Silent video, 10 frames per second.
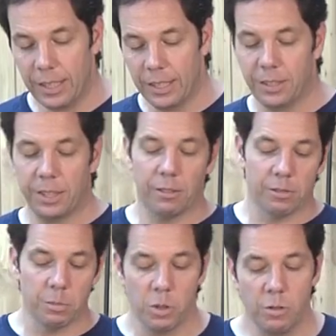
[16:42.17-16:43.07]
is to
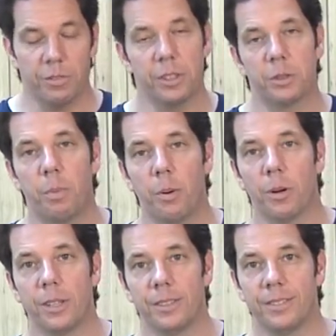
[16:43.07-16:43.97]
remove this
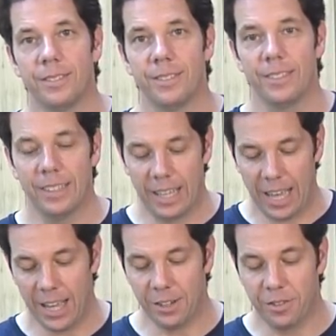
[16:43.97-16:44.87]
board
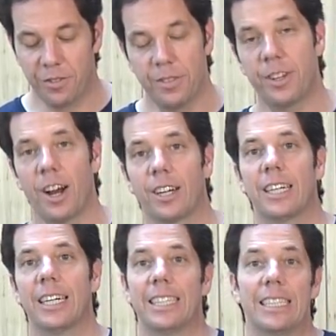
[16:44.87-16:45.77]
and start
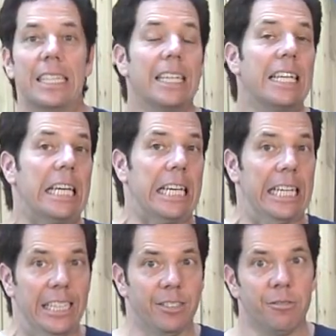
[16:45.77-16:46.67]
cutting.
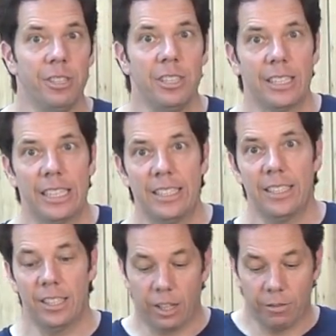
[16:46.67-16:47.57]
It's real
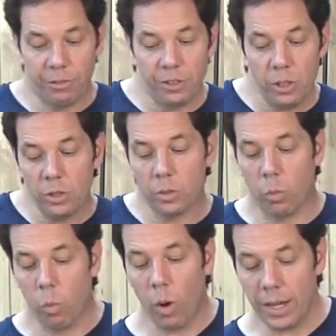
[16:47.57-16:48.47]
easy to confuse
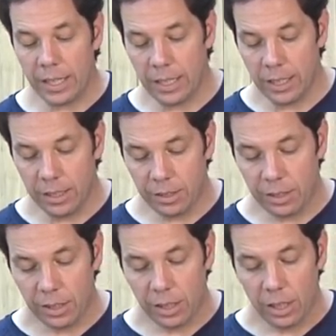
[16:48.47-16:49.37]
what
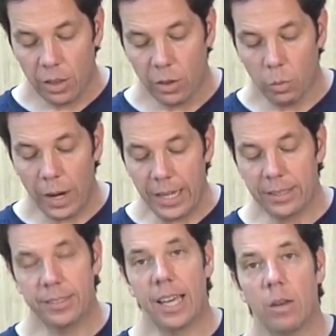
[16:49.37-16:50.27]
is the
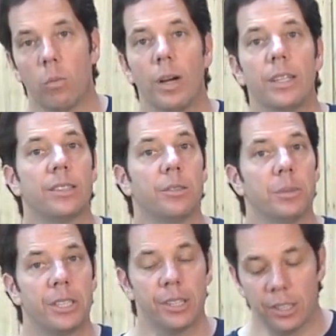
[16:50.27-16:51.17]
waste and what is the
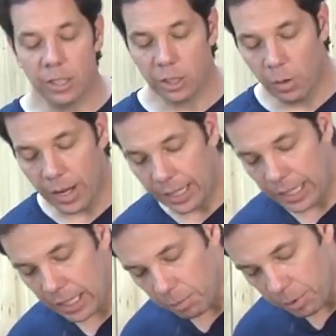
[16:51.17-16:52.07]
material you want to
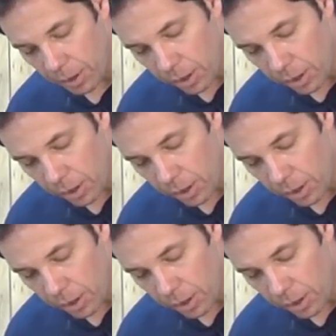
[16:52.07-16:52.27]
keep.